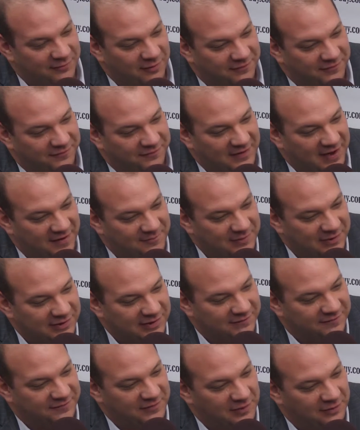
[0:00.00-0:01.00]
have over 5
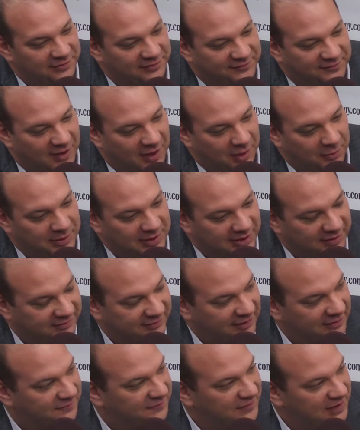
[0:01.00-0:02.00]
million folks following
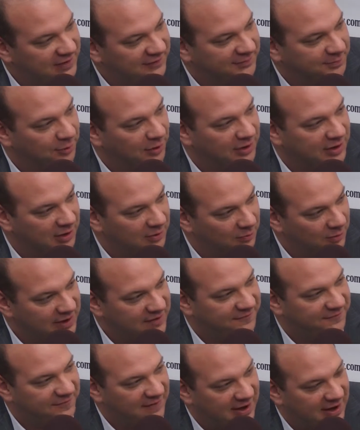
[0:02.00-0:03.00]
us on Facebook. and we
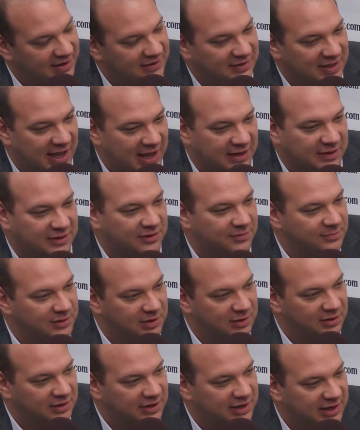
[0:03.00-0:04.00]
find that
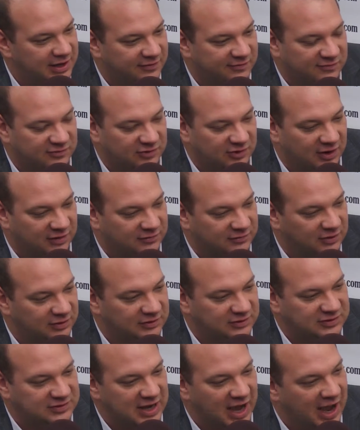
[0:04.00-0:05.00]
community is just
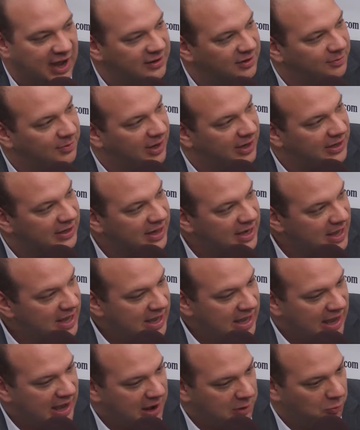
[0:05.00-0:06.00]
dynamite.
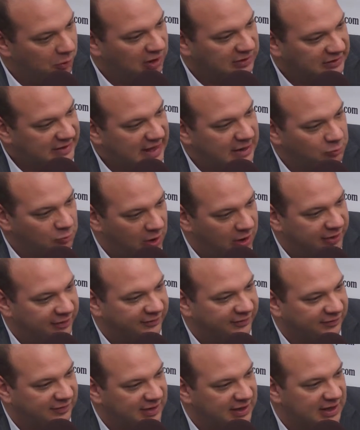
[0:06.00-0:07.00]
And what they want to
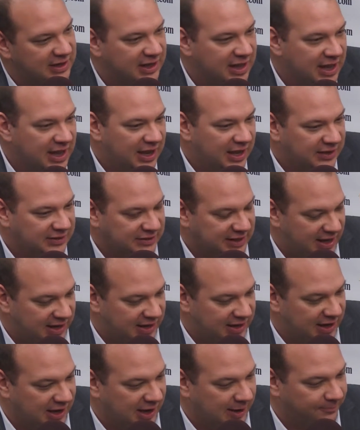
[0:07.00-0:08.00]
see,
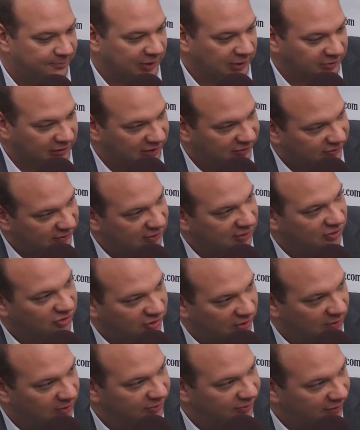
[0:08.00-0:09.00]
they're listening to
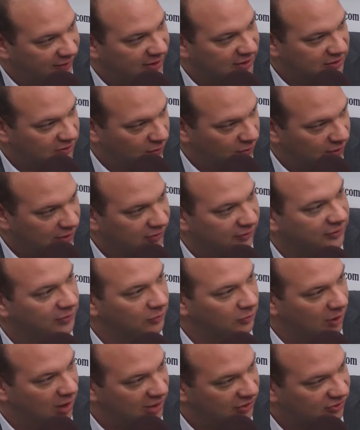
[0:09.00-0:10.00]
shows like yours. They're
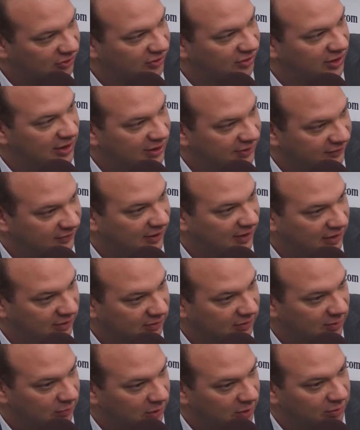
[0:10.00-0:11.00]
watching things like
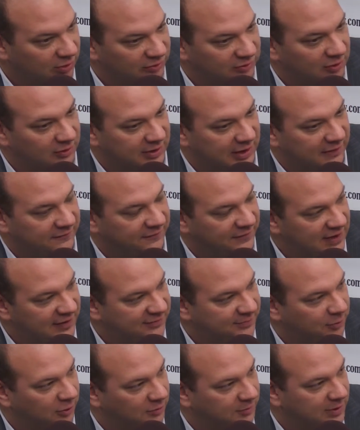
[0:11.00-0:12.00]
that we're doing on
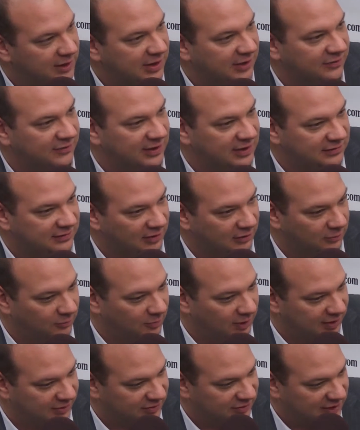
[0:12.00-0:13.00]
Facebook because they don't
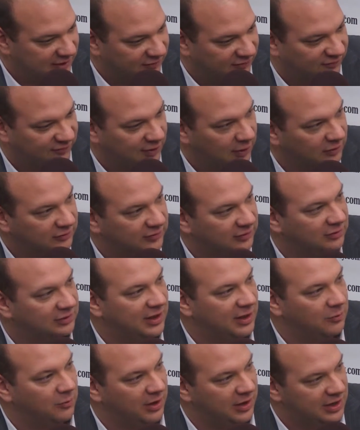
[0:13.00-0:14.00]
want things filtered.
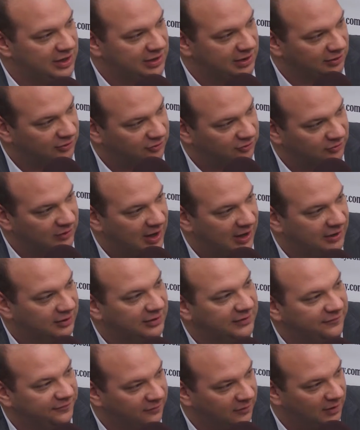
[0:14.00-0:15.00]
They want to hear
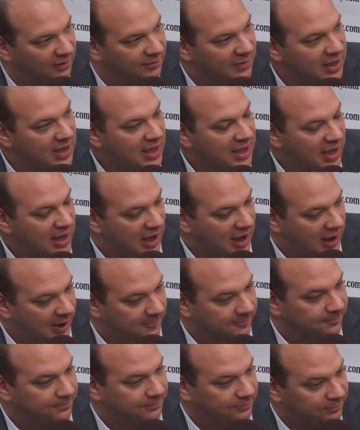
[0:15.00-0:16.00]
directly from
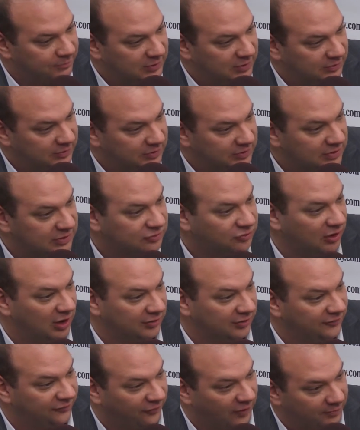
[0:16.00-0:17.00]

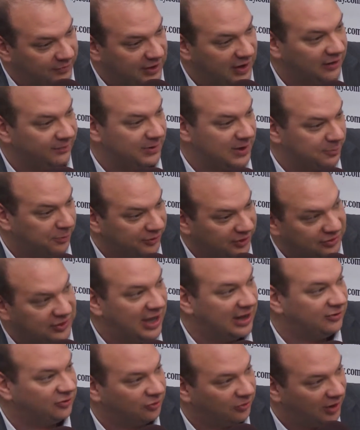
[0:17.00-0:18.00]
their people that
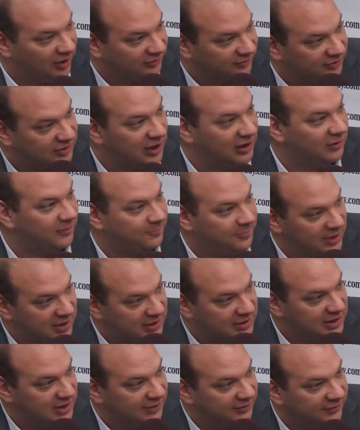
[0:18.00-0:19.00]
they trust, their
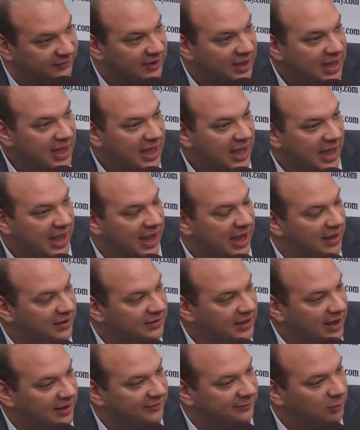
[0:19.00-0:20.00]
opinions,
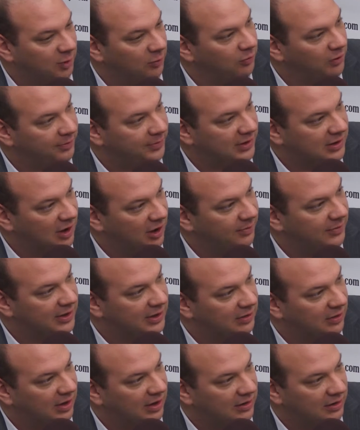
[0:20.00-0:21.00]
and that's what we're
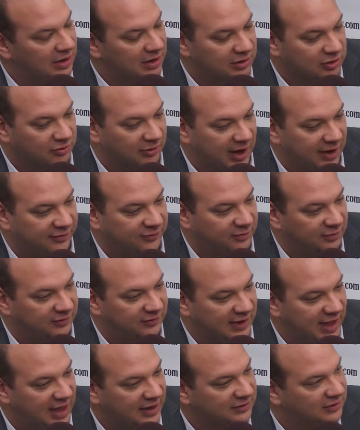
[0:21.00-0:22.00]
becoming. A grassroots
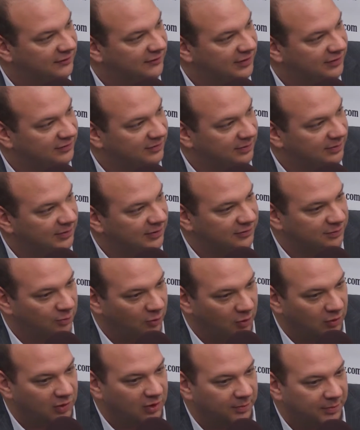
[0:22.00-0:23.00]
activism is
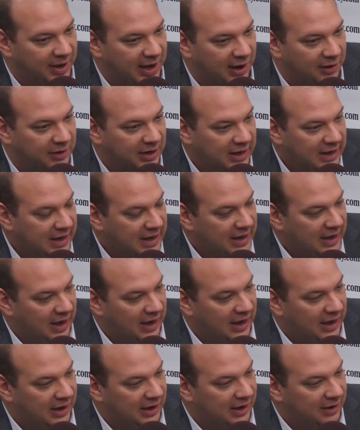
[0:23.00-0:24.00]
more about
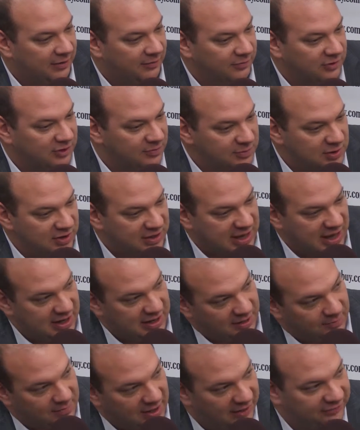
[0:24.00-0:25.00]

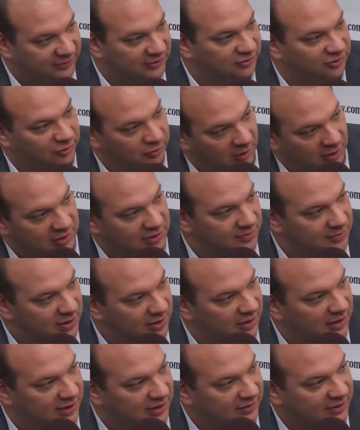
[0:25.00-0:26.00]
communicating a message to our
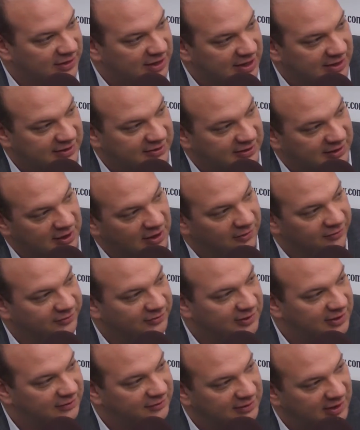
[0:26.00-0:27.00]
community than anything else
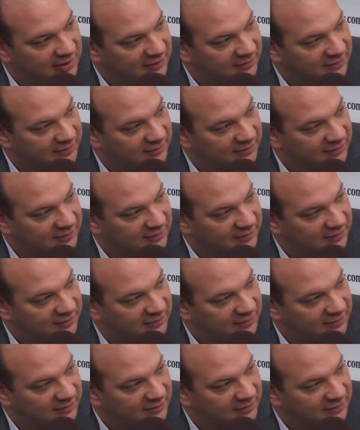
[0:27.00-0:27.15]
these days.